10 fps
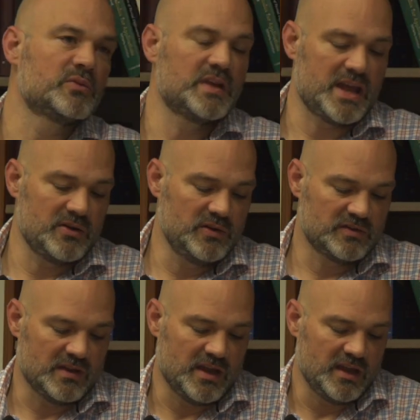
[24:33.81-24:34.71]
now you
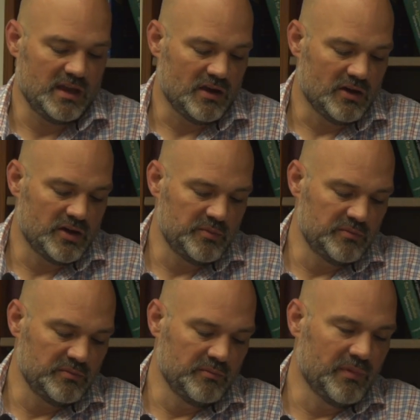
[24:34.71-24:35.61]
say on
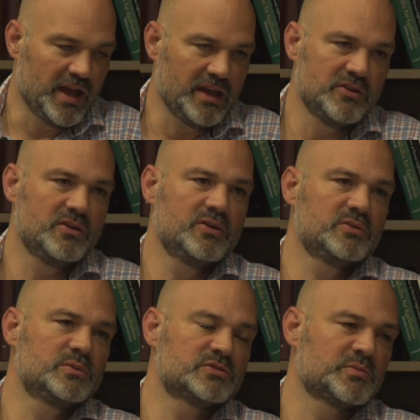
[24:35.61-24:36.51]
my
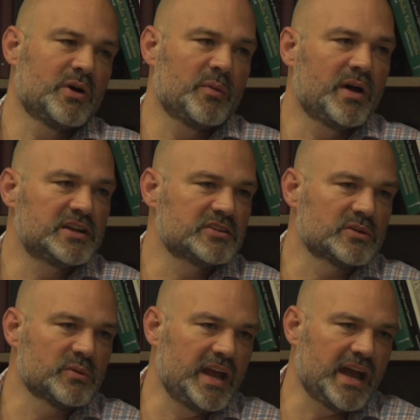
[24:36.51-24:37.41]
new small
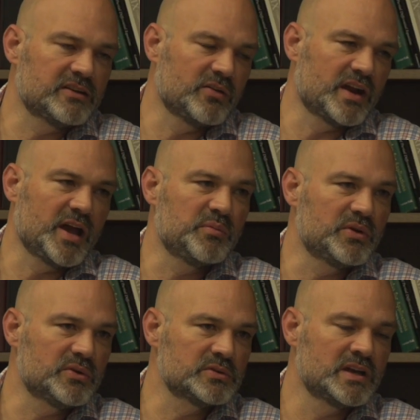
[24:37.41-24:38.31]
modular reactor that I
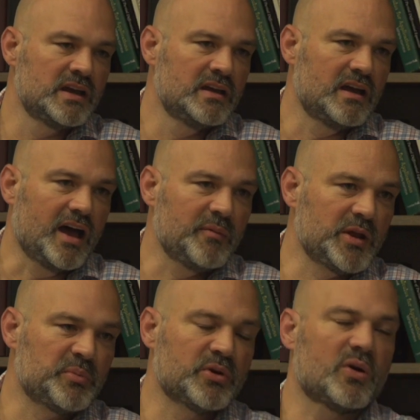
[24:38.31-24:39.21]
build, I'm
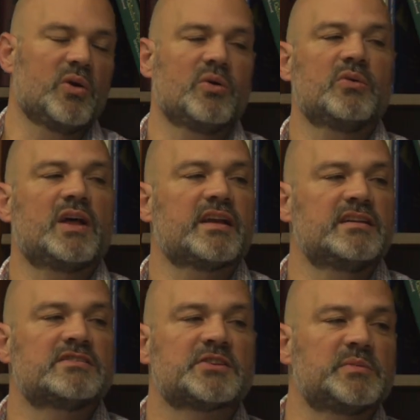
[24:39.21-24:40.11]
going to put a whole lot of
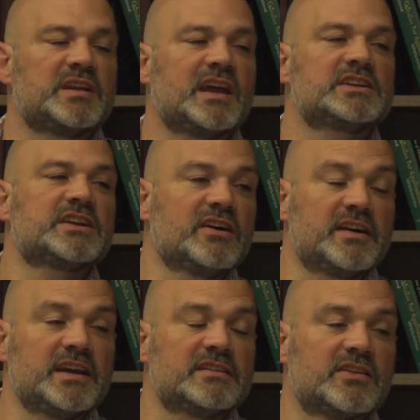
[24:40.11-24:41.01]
instrumentation
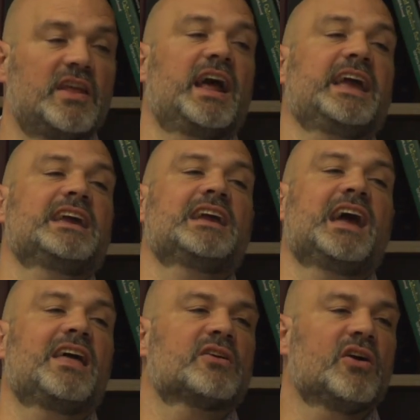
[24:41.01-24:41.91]
on it so that I can
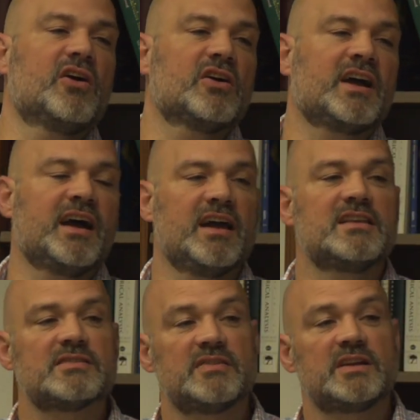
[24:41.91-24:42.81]
gather all
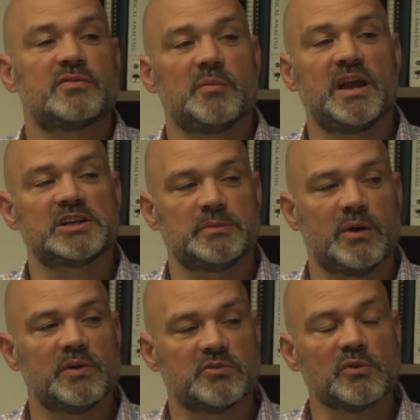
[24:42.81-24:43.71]
kinds of information
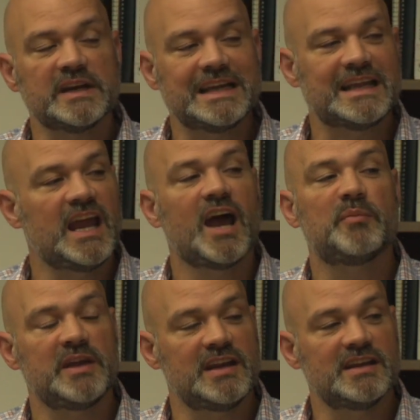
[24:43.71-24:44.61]
about what's really
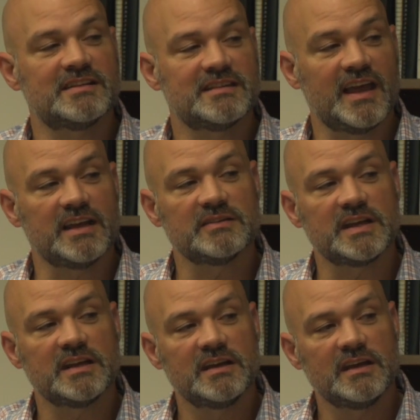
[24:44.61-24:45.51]
happening inside of
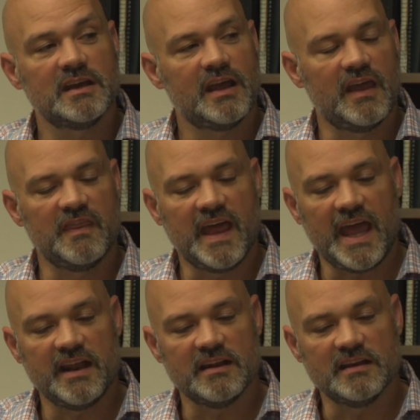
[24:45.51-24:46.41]
it. And
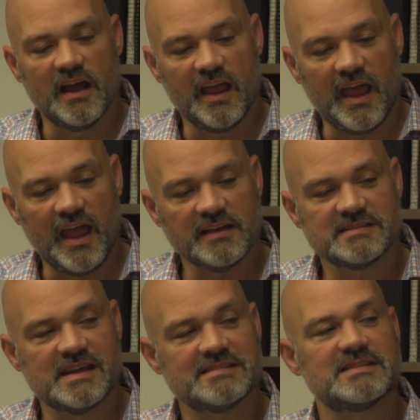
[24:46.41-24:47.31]
that
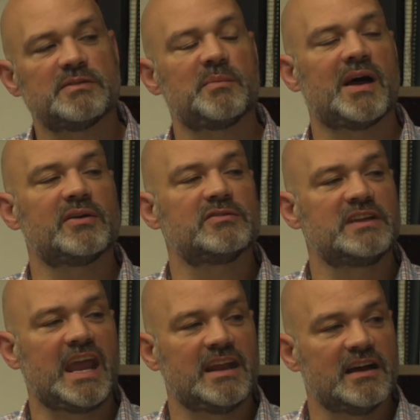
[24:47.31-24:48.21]
excessive amount of
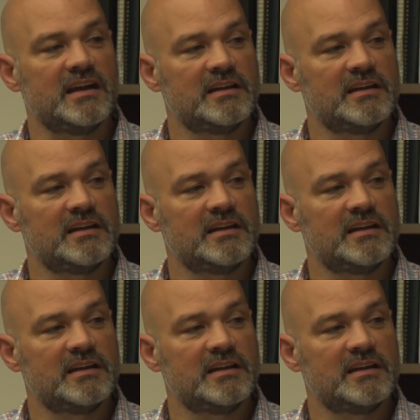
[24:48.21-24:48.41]
data